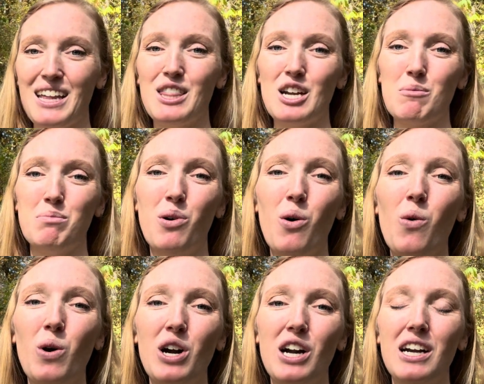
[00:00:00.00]
their
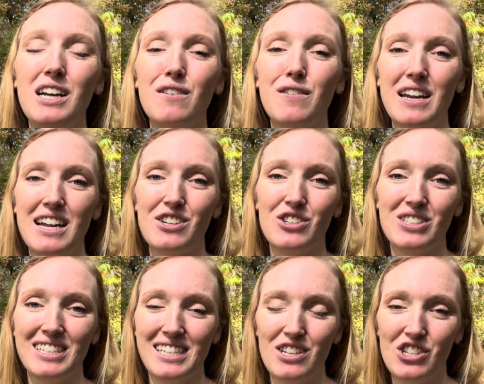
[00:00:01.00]
poor financial
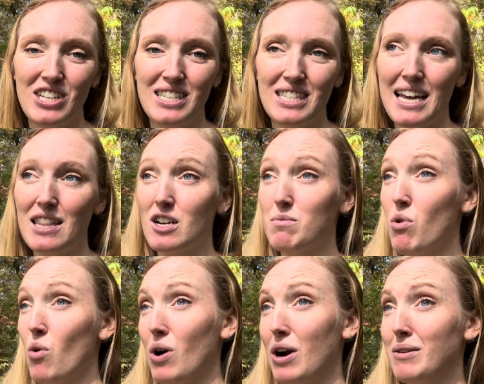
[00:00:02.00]
decisions and their
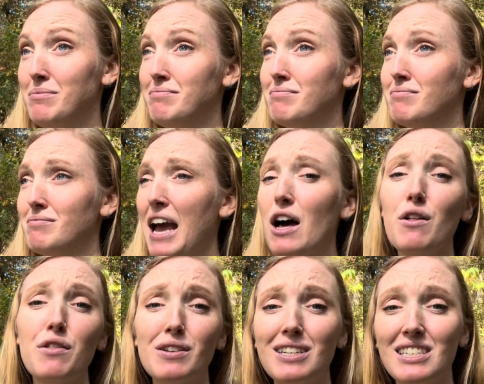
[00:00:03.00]
poor
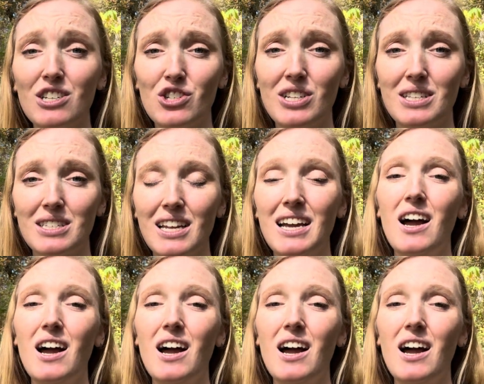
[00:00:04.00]
health decisions